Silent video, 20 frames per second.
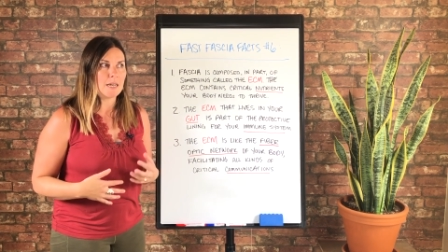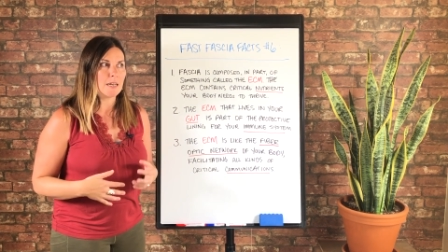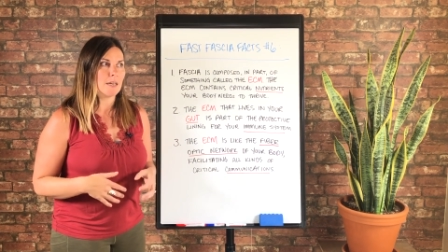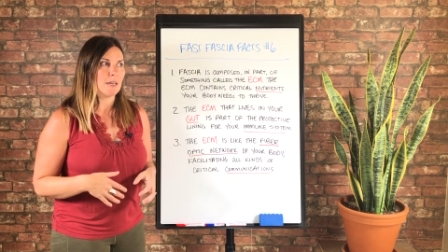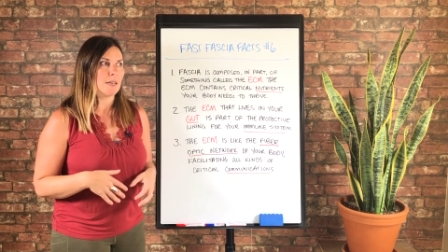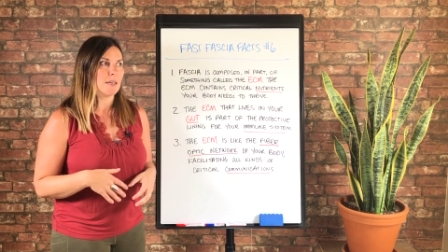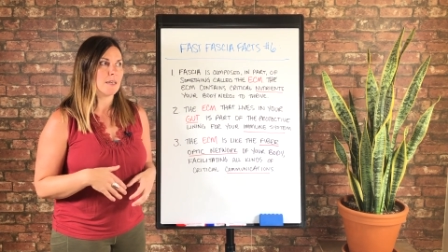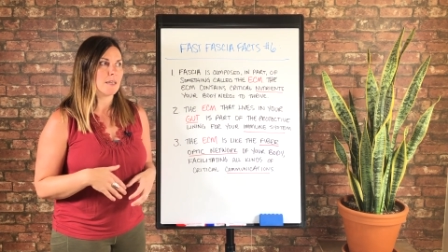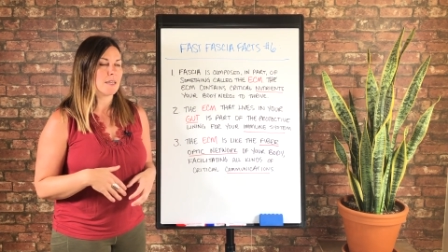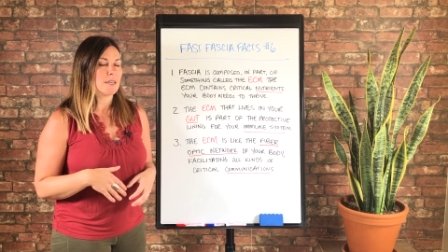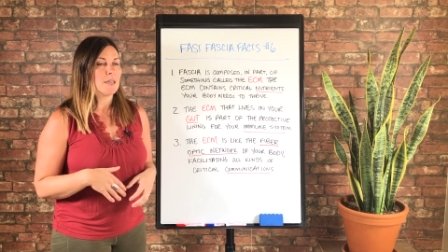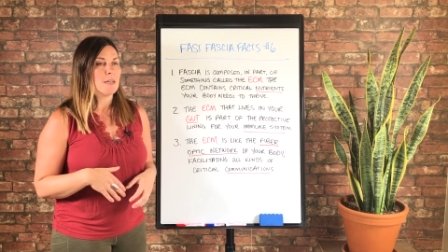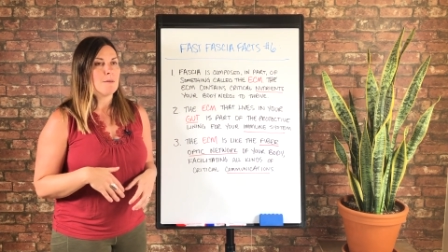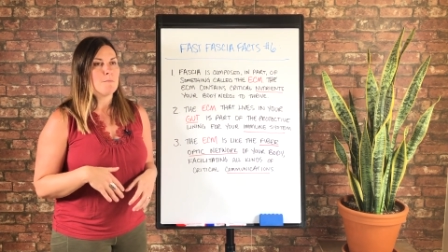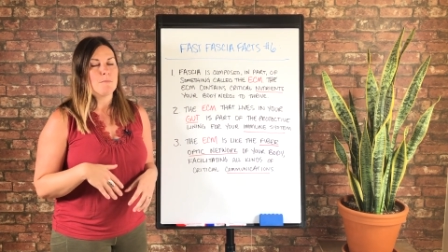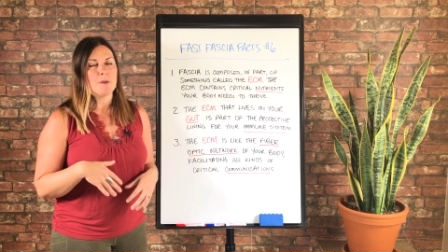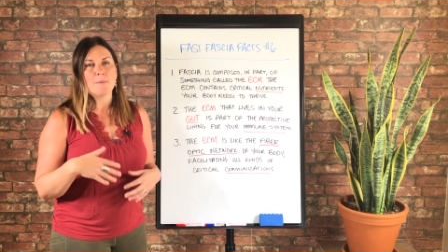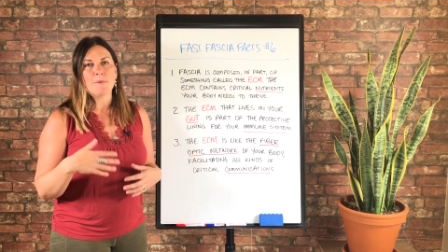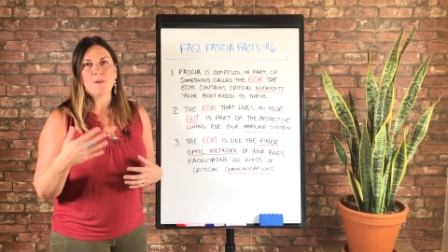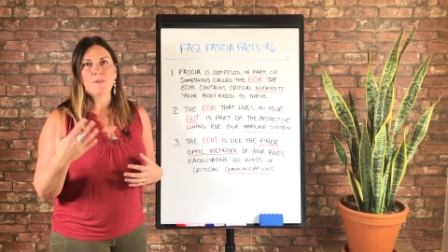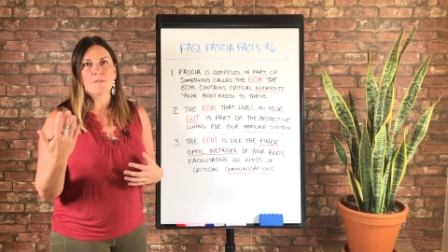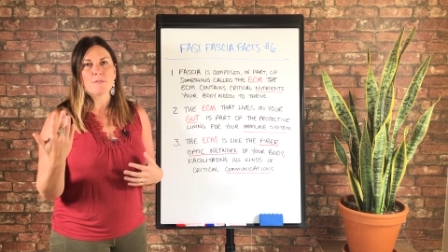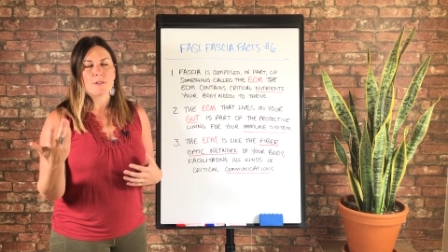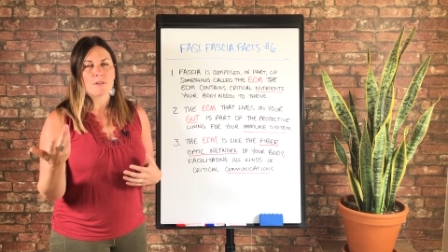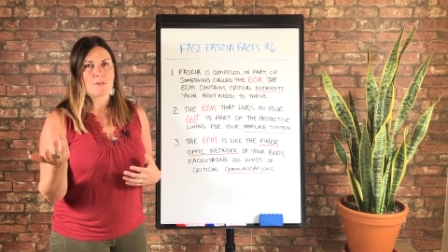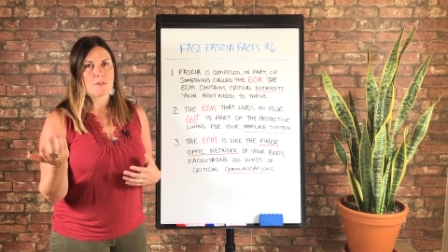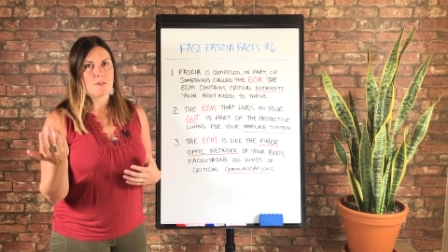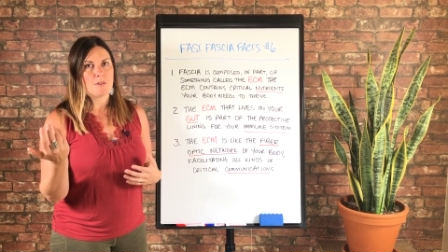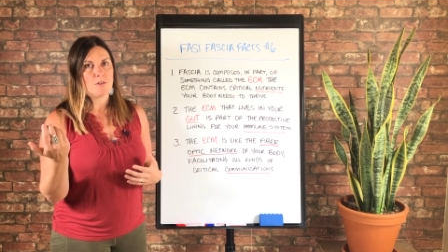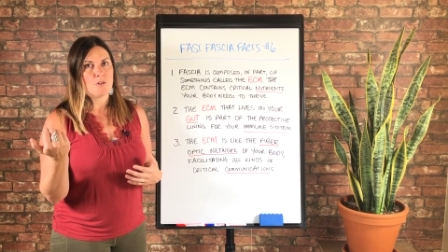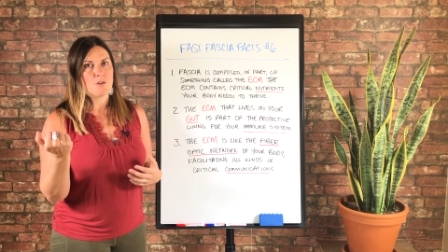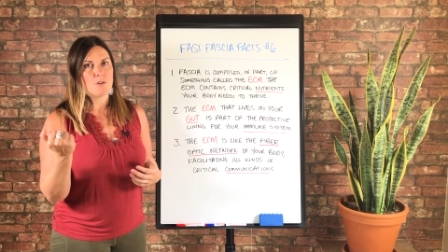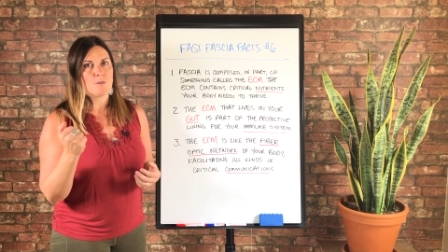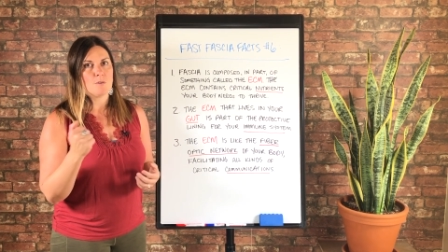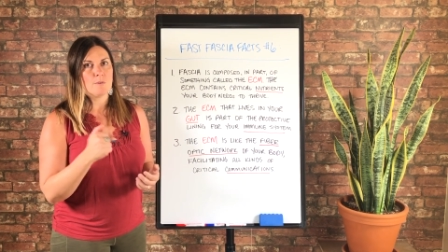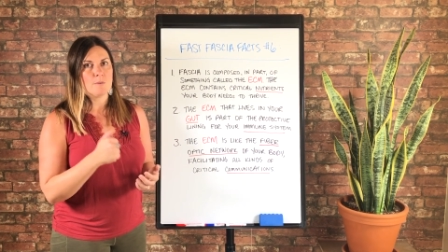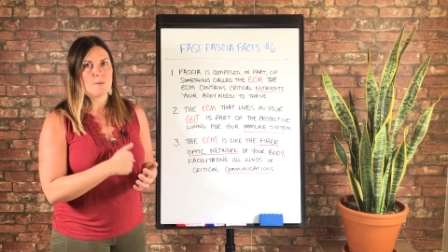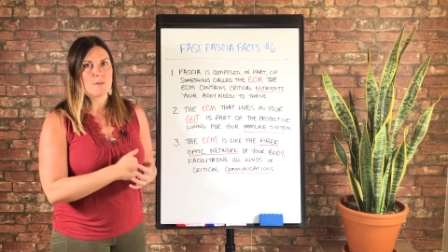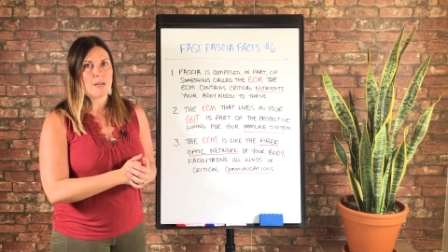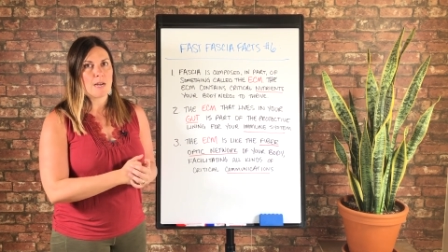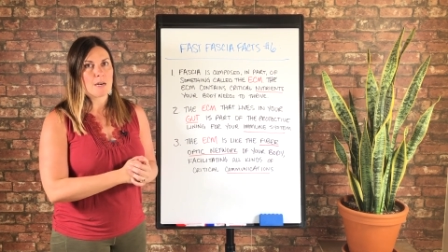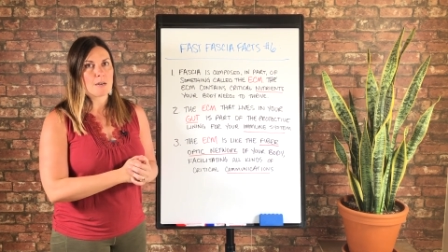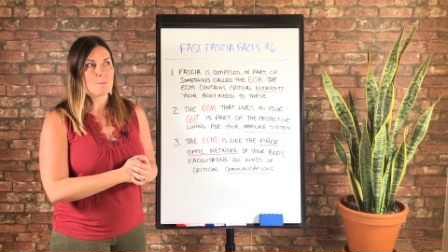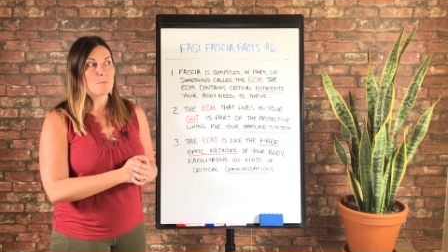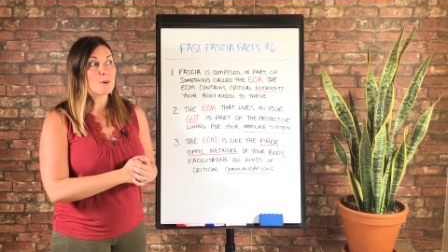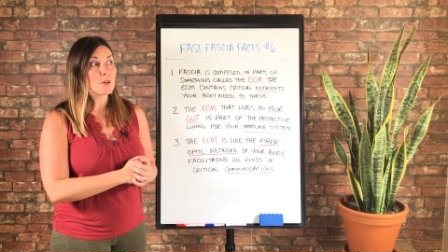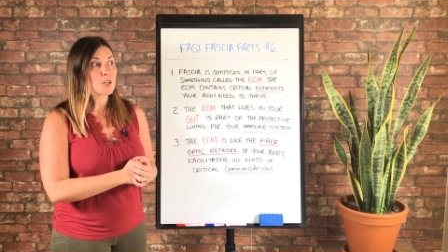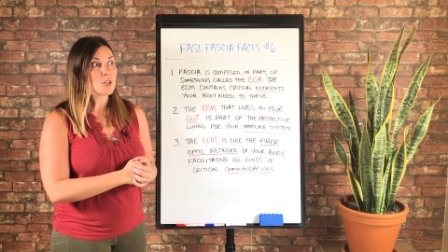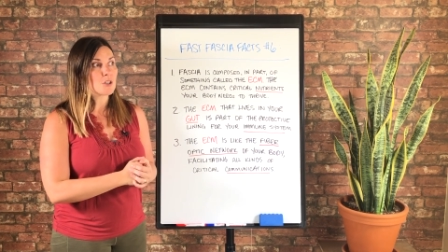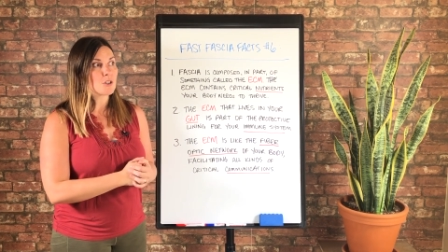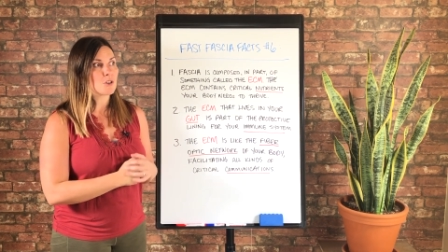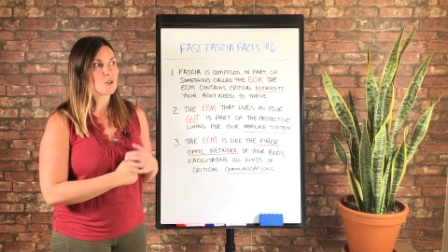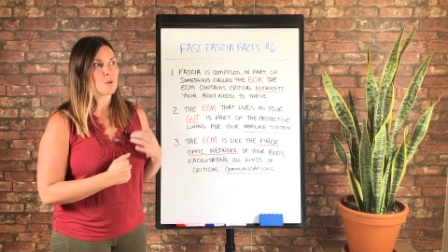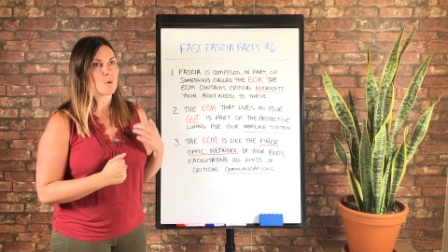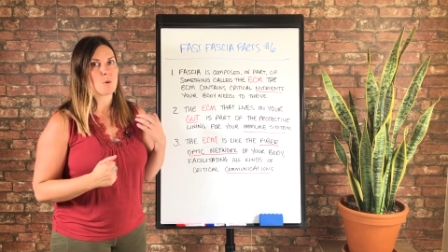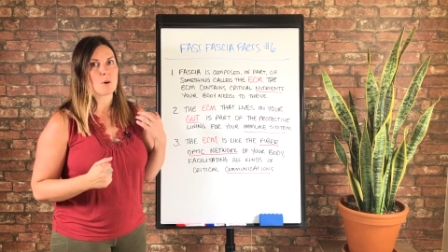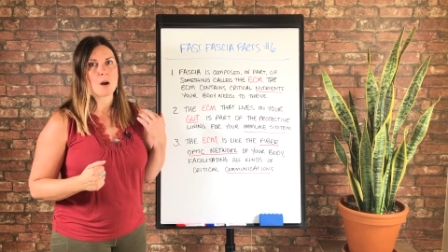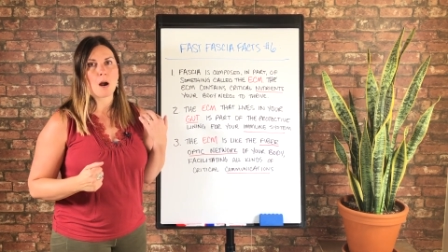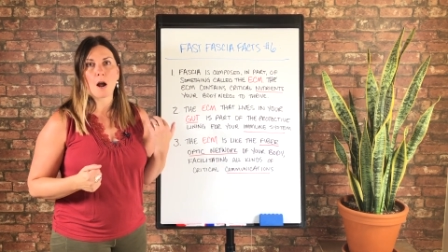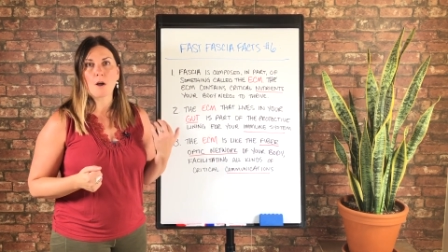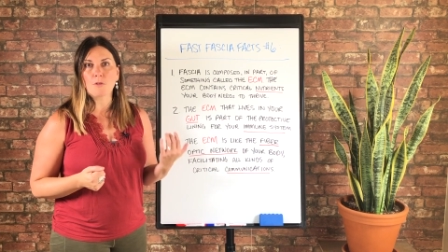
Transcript: and maybe you've listened to Zach Bush or